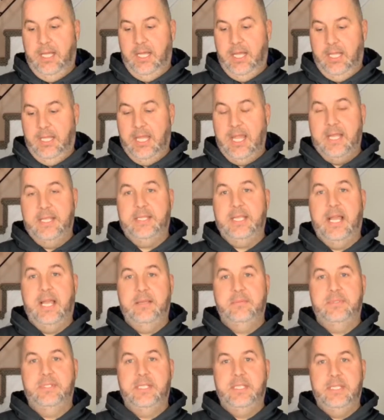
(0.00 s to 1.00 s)
lot of
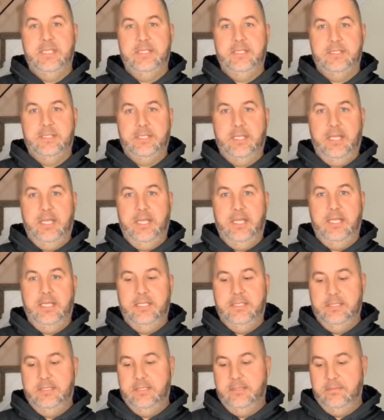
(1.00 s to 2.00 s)
times these
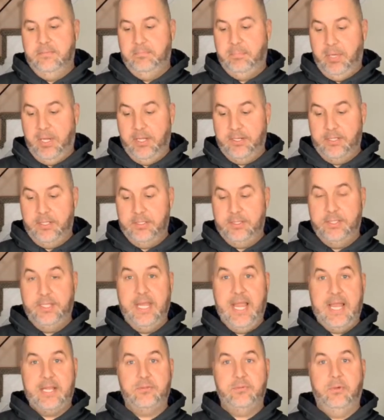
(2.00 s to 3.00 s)
putters, the
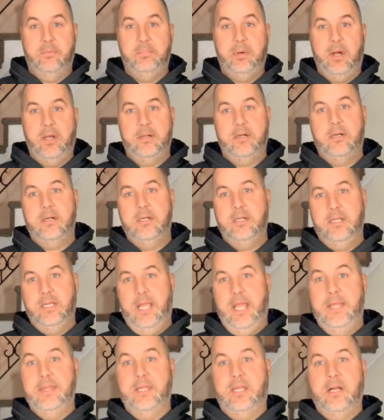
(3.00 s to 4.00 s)
actual putter
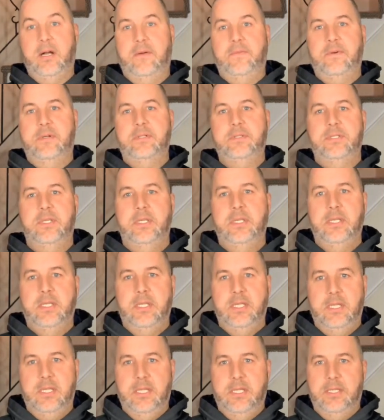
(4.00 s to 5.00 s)
and the covers,
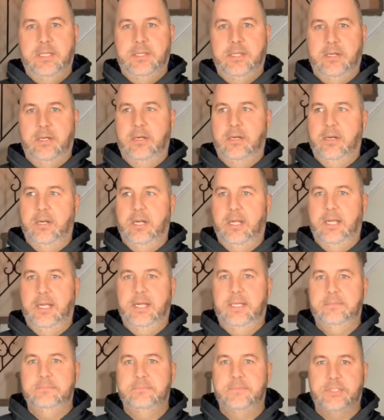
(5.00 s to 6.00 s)
there's
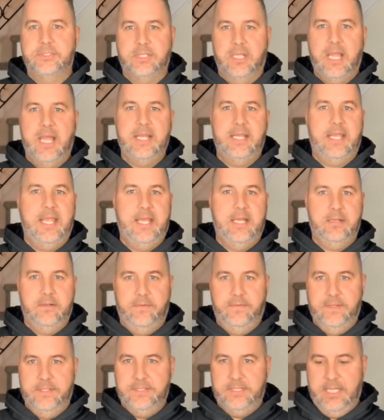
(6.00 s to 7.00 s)
a lot of
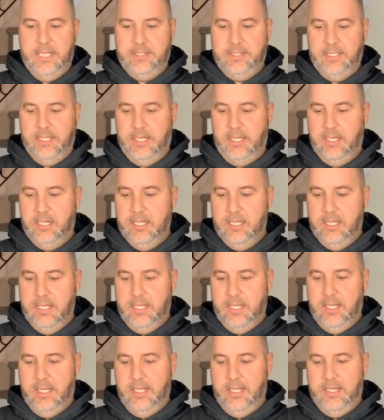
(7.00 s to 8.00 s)
counterfeits out there.
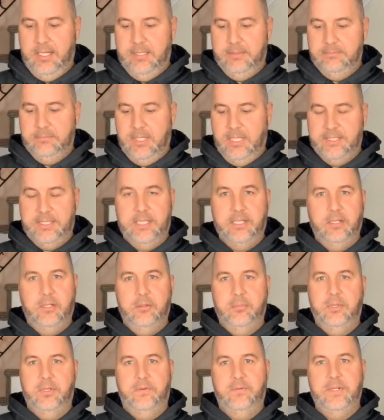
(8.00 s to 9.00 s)
I did a little
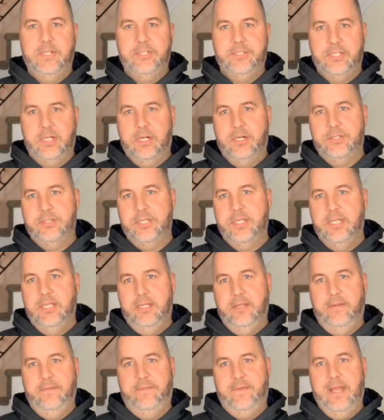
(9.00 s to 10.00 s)
bit of research
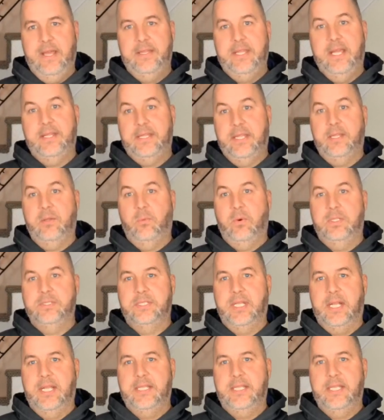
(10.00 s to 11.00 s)
and found out that the ones
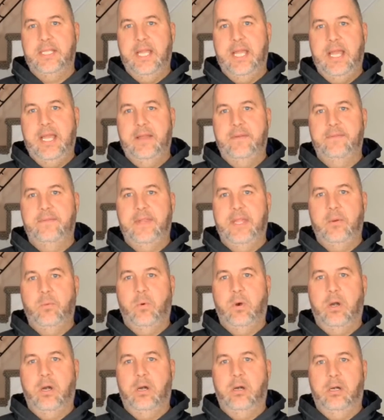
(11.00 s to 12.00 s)
that I did have, they
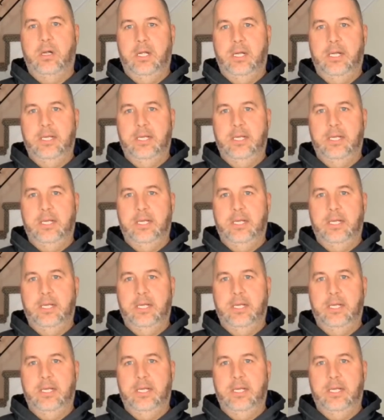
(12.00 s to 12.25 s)
were